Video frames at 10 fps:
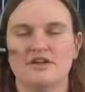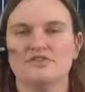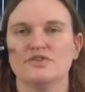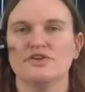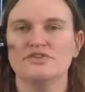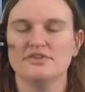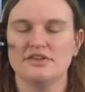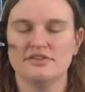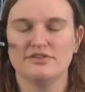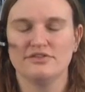So, like you
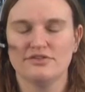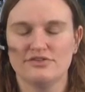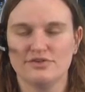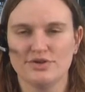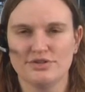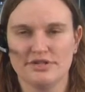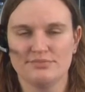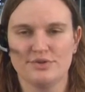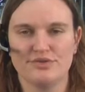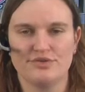said, the, the story
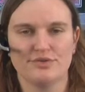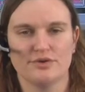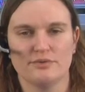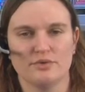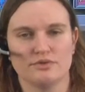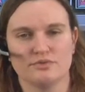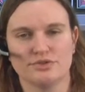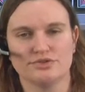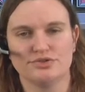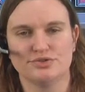takes place during World
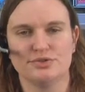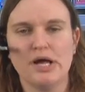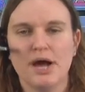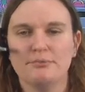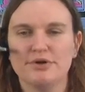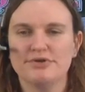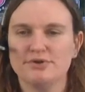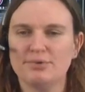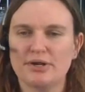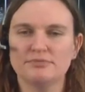War II, but you
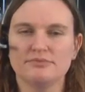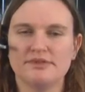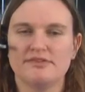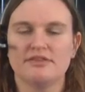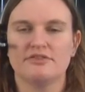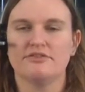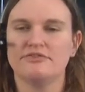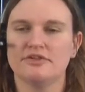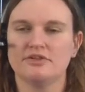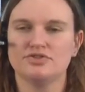could probably say that the
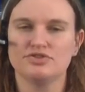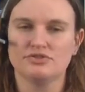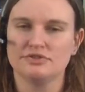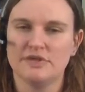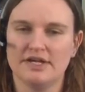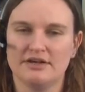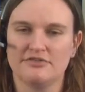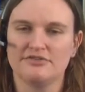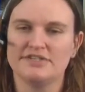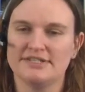feelings children
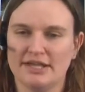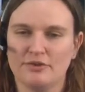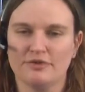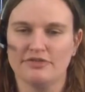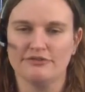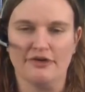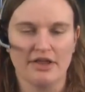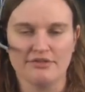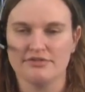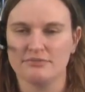have today with their
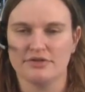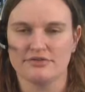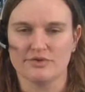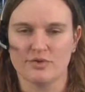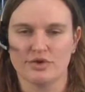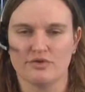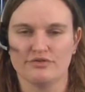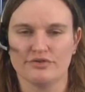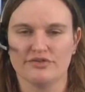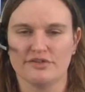fathers and mothers going
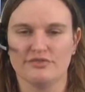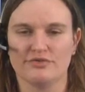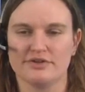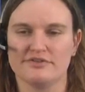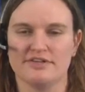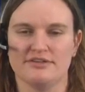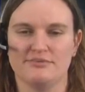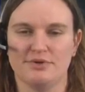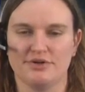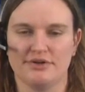overseas for
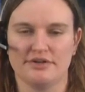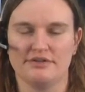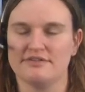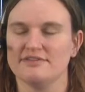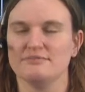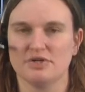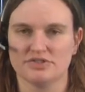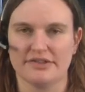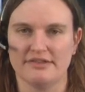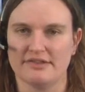extended periods is
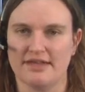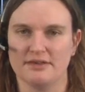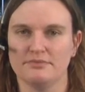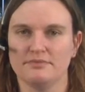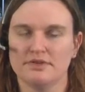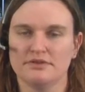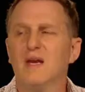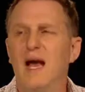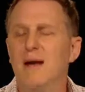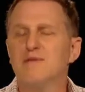much the same.
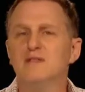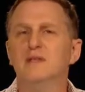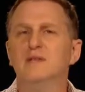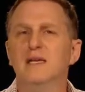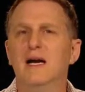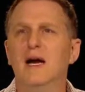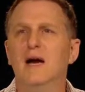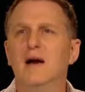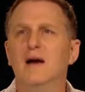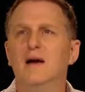Absolutely. Uh,
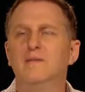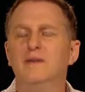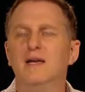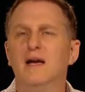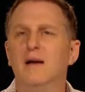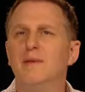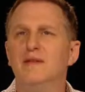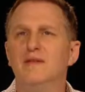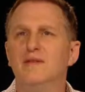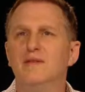uh um, yeah, I
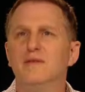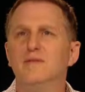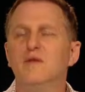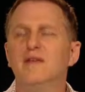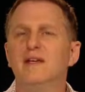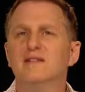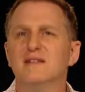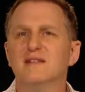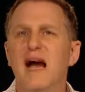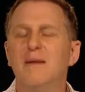mean, the, the, the, movie is
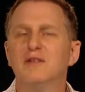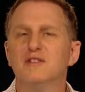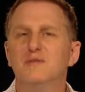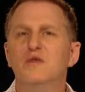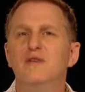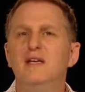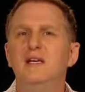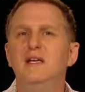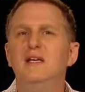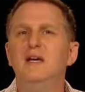a timeless movie.